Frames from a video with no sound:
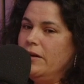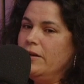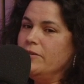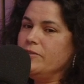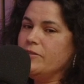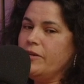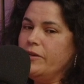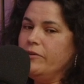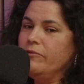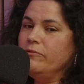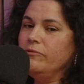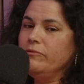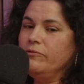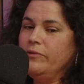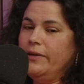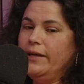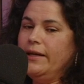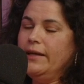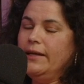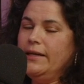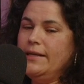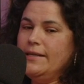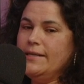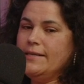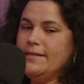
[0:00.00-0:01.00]
I don't
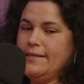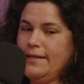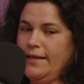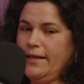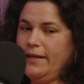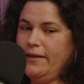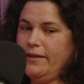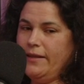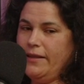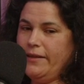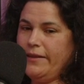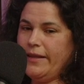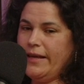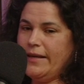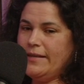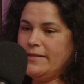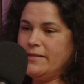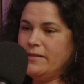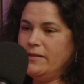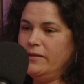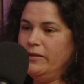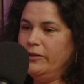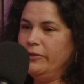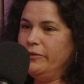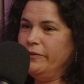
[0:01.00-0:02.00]
really see that
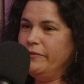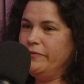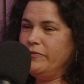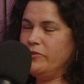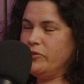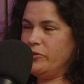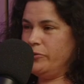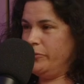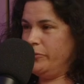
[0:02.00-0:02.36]
there's a lot of